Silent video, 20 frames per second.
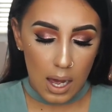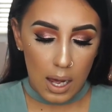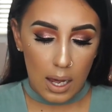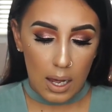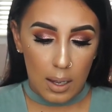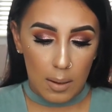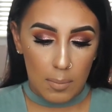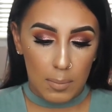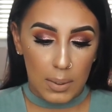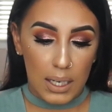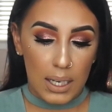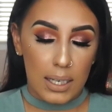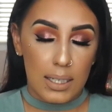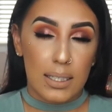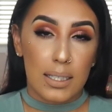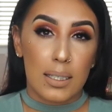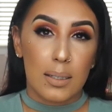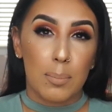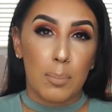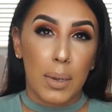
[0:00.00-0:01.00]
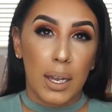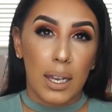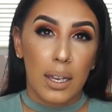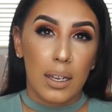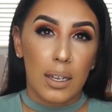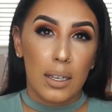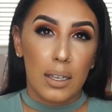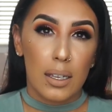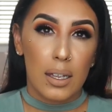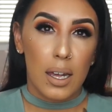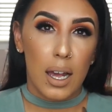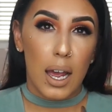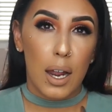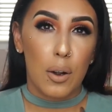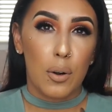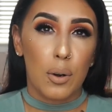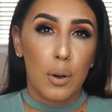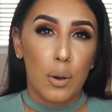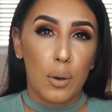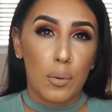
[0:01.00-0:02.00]
um, because my I
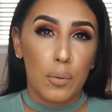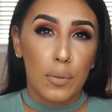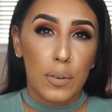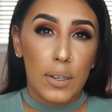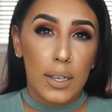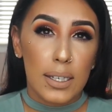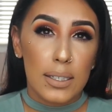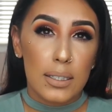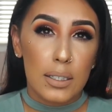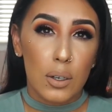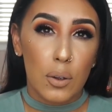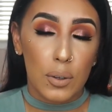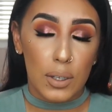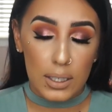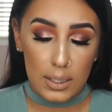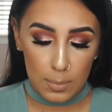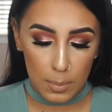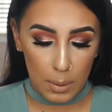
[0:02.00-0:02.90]
don't know if you guys know this,